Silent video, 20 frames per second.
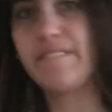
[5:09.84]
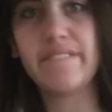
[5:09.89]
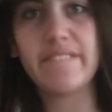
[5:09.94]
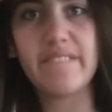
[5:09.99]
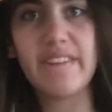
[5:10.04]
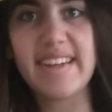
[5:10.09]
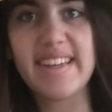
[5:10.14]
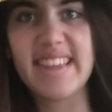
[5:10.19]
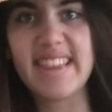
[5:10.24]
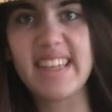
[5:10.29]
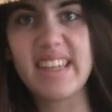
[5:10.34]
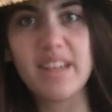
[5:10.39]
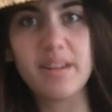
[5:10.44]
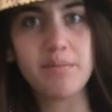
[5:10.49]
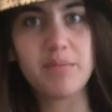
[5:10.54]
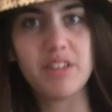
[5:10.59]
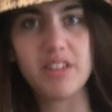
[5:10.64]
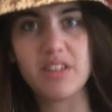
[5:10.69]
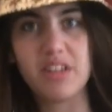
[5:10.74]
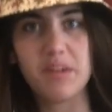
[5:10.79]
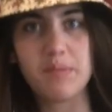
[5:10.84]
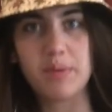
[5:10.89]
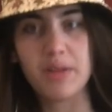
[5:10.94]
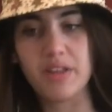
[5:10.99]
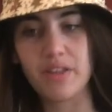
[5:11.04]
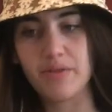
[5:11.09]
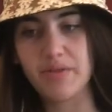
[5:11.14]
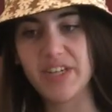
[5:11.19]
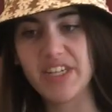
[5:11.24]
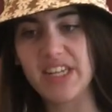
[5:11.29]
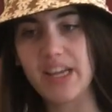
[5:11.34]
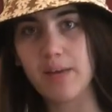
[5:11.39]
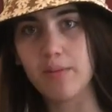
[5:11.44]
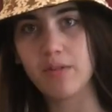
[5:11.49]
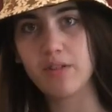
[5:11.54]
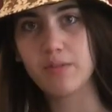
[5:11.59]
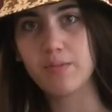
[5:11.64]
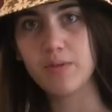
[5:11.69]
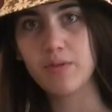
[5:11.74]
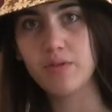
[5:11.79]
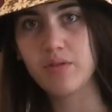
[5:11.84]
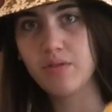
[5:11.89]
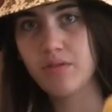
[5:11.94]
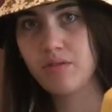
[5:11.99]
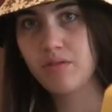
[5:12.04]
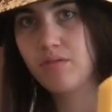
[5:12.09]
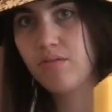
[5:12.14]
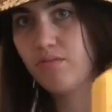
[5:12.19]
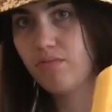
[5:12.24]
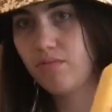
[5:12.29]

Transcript: I think I'm just gonna put 3 tablespoons